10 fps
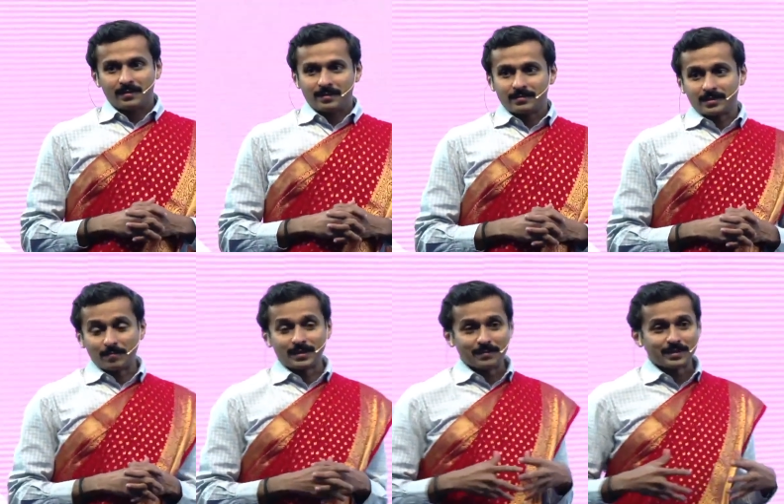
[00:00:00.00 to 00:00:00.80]

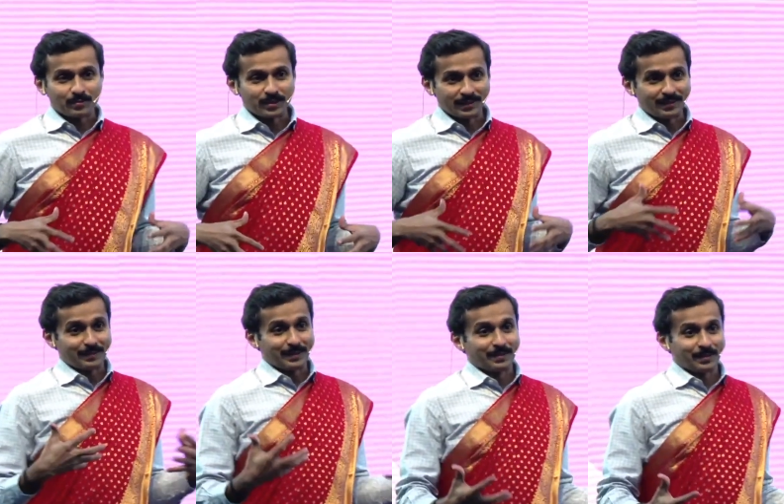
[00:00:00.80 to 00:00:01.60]
Sometimes I've seen
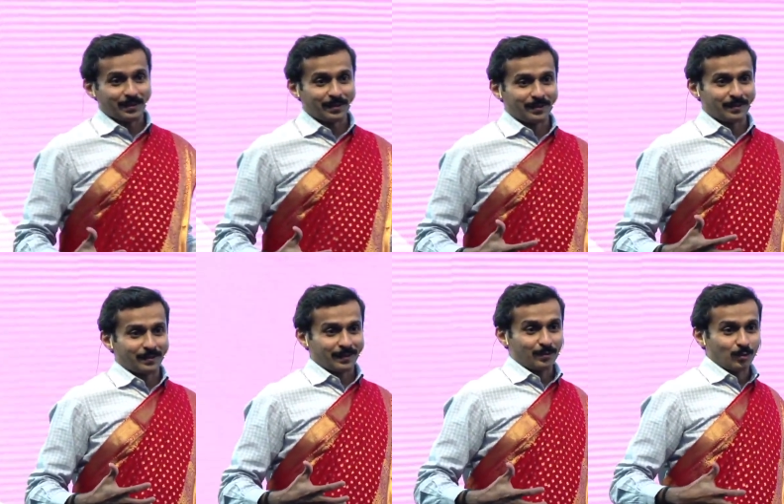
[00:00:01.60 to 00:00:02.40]

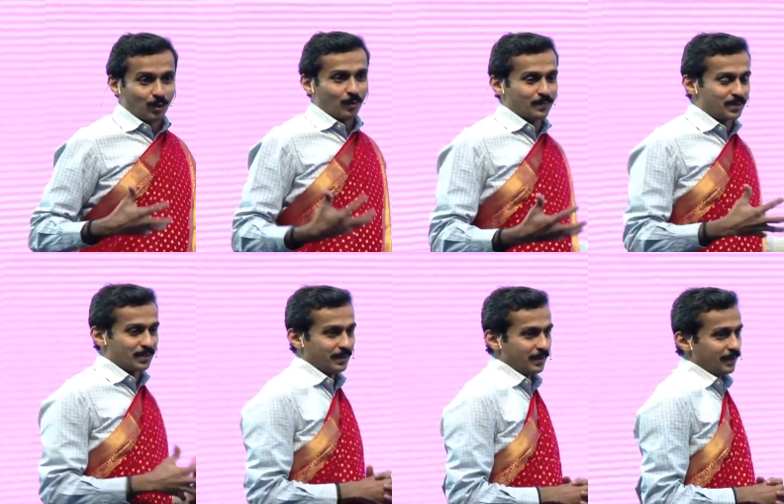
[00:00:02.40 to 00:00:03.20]
in homes,
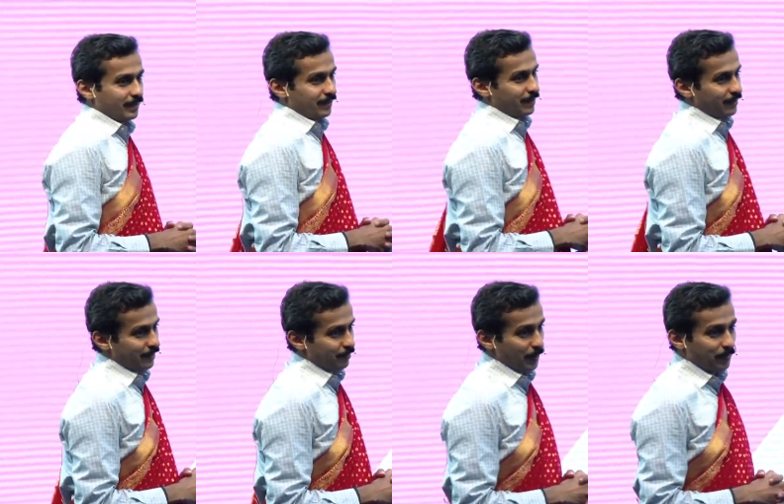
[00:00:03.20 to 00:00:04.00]

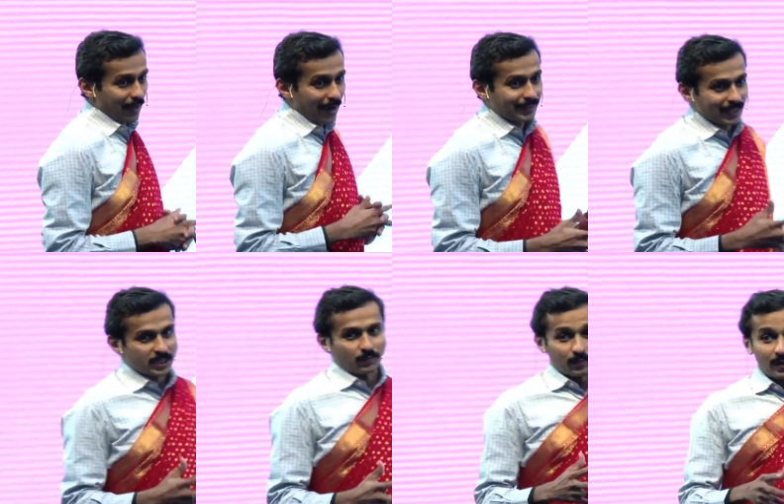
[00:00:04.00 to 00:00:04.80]
people act as
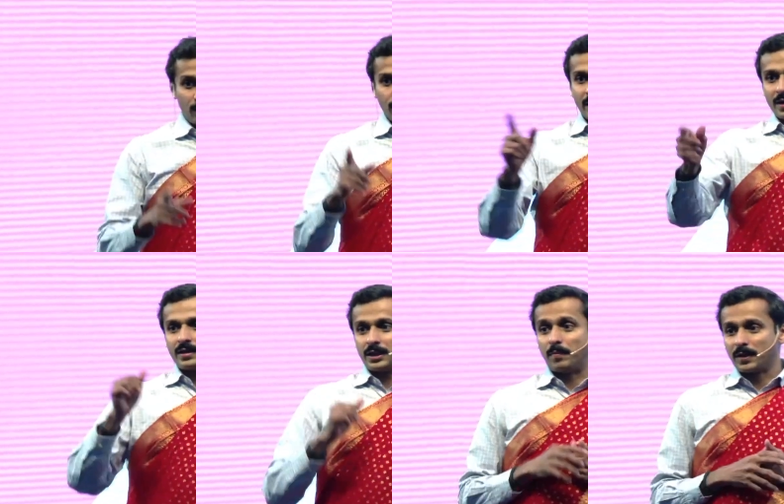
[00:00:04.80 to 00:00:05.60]
if even if you are a
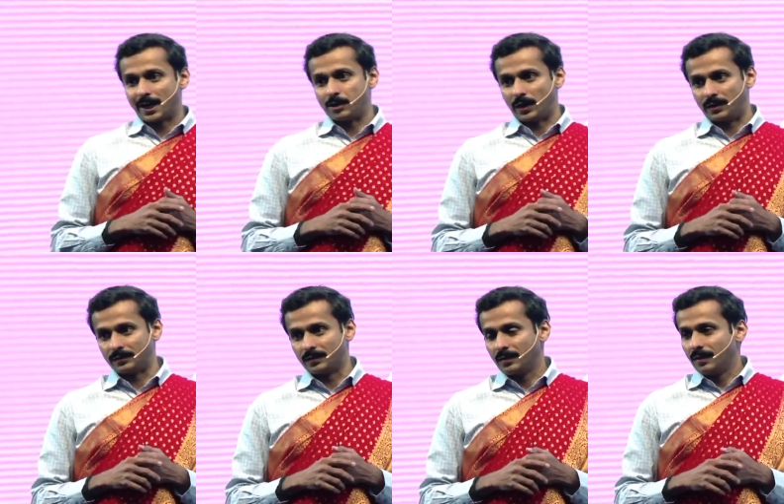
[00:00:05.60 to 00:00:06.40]
double graduate,
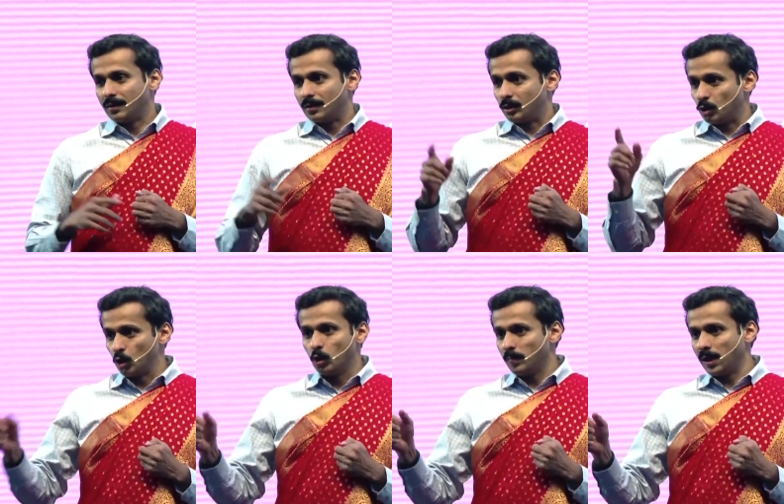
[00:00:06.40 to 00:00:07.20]

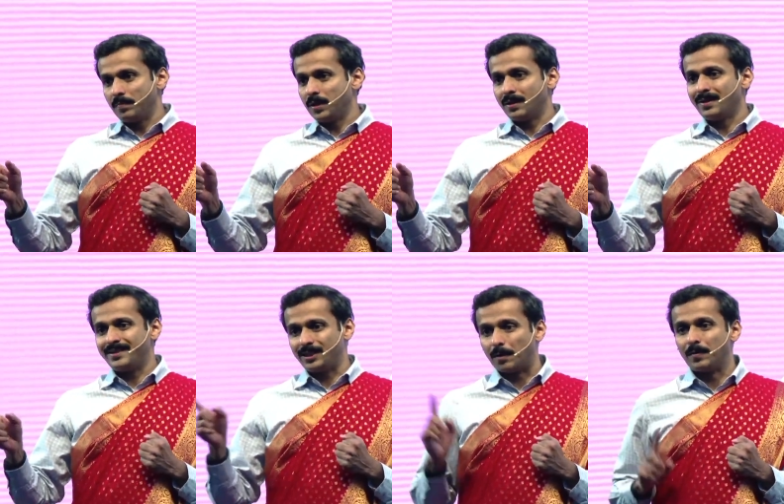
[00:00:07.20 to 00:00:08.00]
you may be a
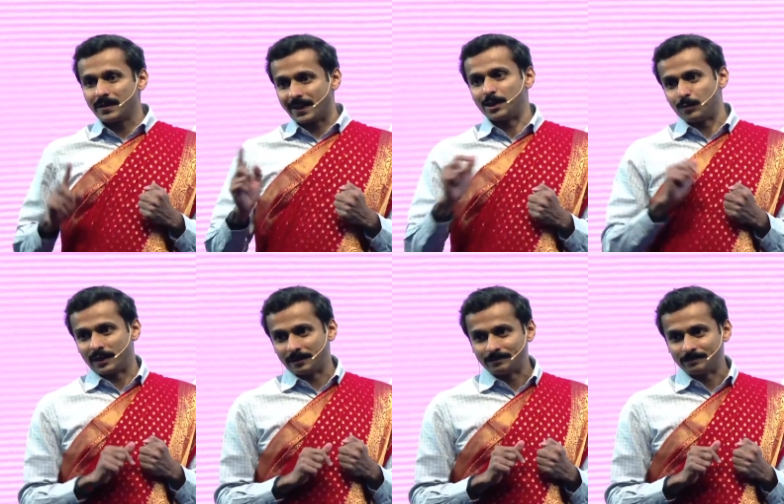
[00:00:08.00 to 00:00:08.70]
double graduate.